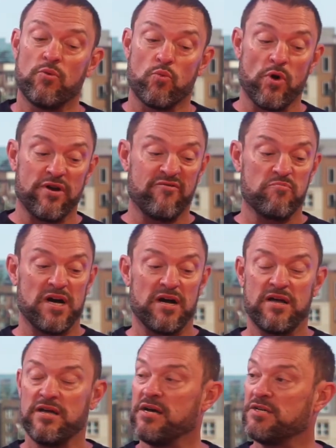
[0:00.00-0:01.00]
One of
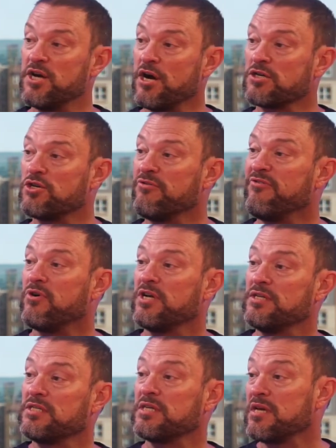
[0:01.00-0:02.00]
my doctor
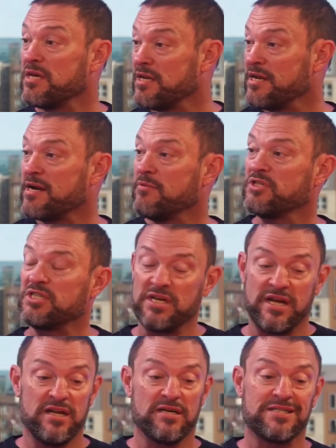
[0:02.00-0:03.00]
friends, again, like I was
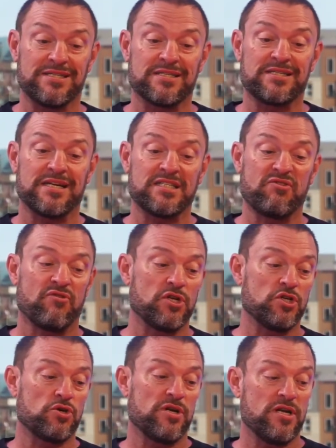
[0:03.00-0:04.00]
saying, is successfully
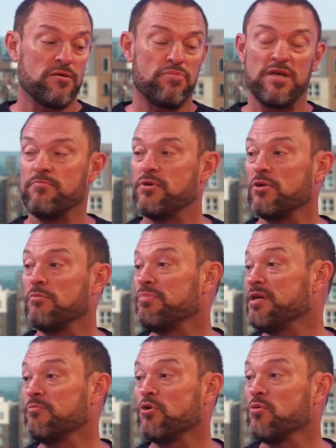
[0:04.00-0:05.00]
treating
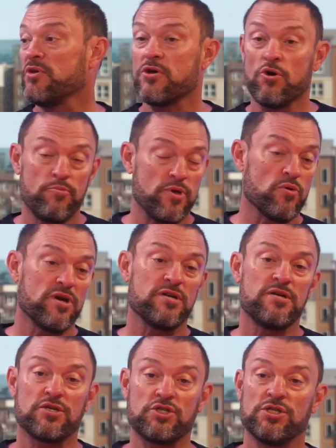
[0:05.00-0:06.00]
people with opioid
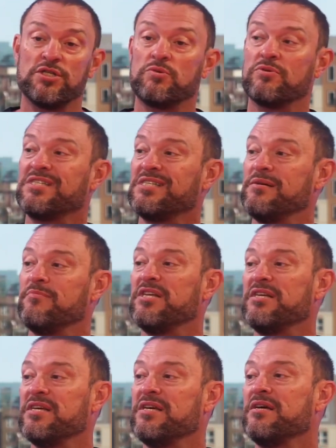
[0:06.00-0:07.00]
addictions with
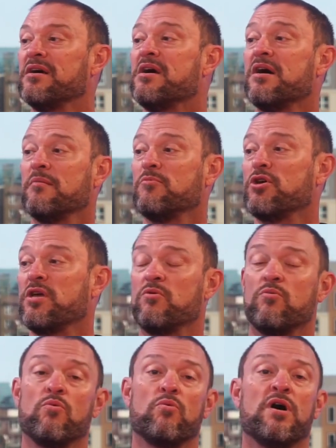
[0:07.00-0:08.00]
CBD. I'm
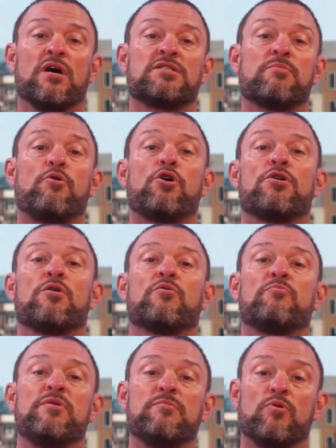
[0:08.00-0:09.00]
looking to partner
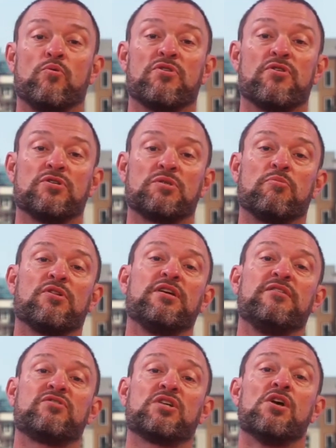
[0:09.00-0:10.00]
with people with those
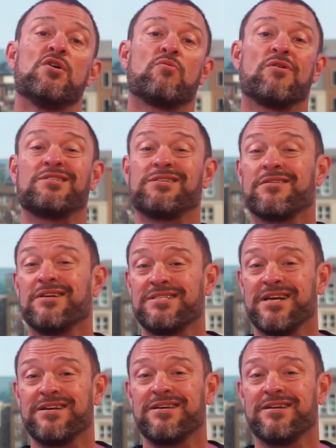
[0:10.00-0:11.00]
beliefs. We're also going to
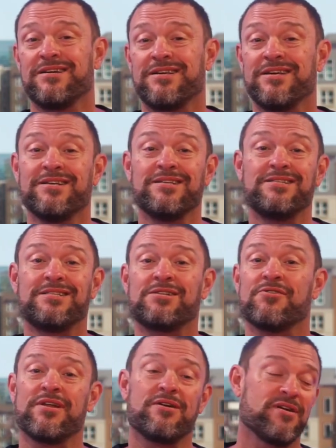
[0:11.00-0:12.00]
take in kids
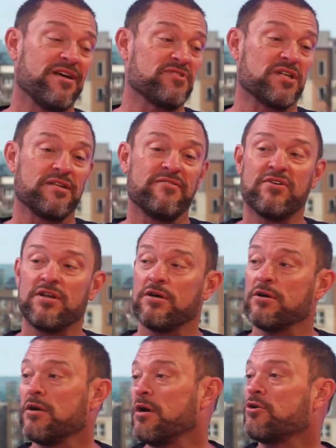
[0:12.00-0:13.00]
so they don't have to live in
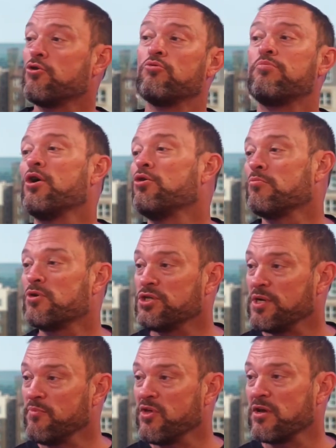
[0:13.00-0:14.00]
a group home or
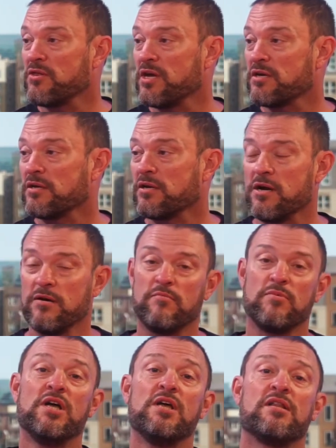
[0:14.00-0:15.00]
something. They can
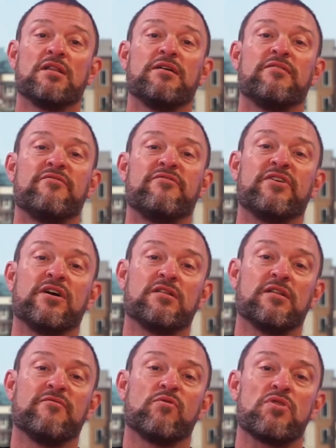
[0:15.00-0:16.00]
come live
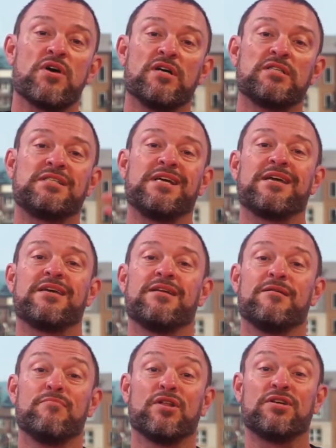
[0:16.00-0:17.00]
with us, taking
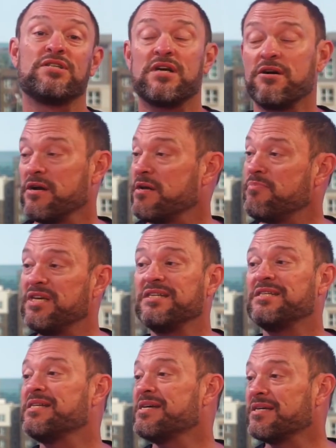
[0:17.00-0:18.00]
in military
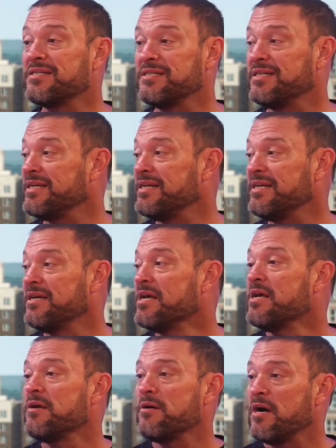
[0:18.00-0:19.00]

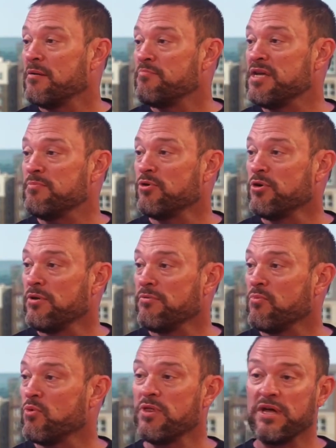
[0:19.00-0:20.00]
PTSD
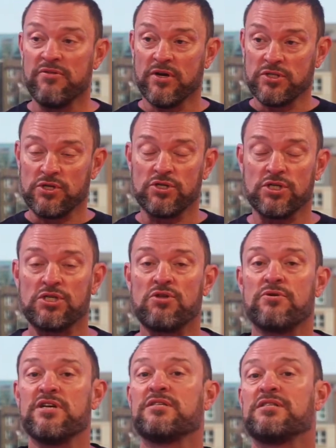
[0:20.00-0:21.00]
people. Those are just
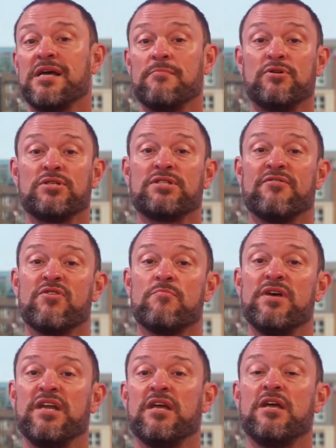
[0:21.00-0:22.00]
3 examples of the
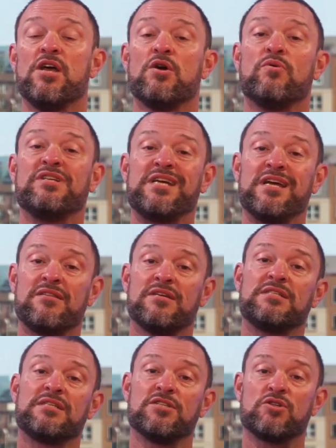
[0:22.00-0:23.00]
many. We take
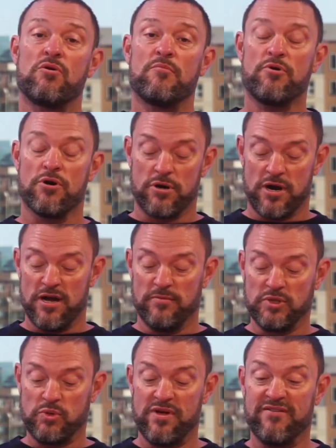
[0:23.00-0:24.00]
these into our
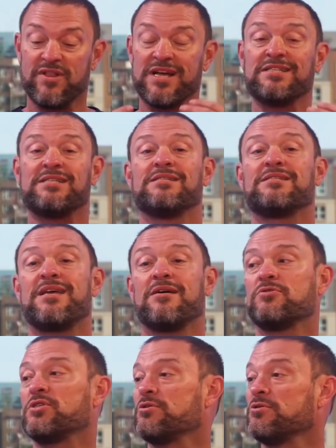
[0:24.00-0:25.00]
programs. We have licensed
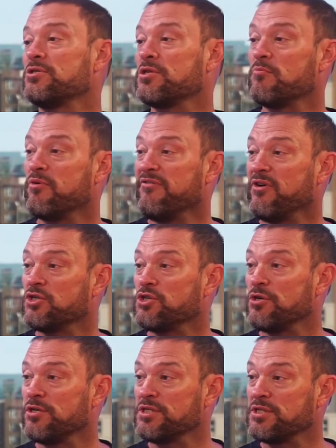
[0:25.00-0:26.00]
counselors and
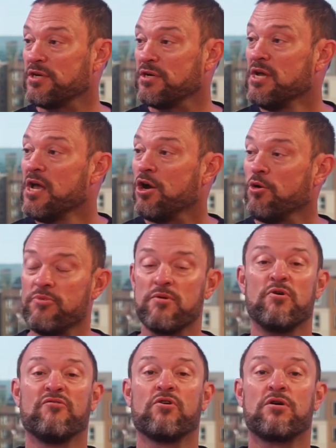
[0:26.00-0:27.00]
professionals to help
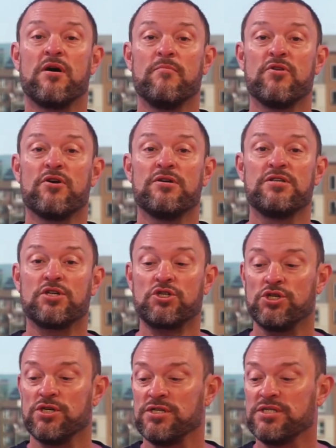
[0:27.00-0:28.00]
them overcome their
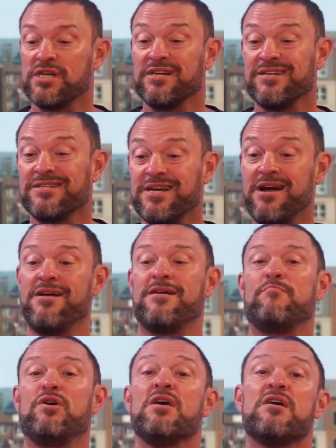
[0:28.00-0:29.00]
addictions, and in
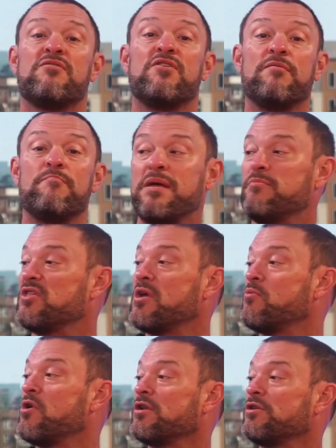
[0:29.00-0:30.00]
time, then maybe they
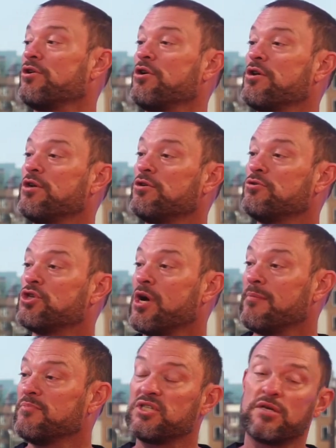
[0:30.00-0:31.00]
want to learn a new
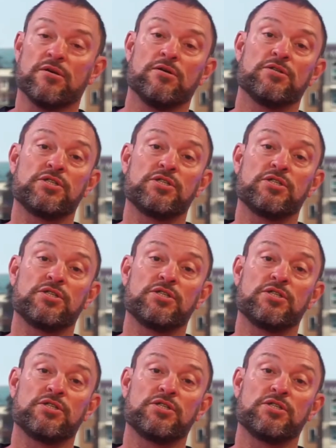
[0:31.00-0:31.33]
job skill.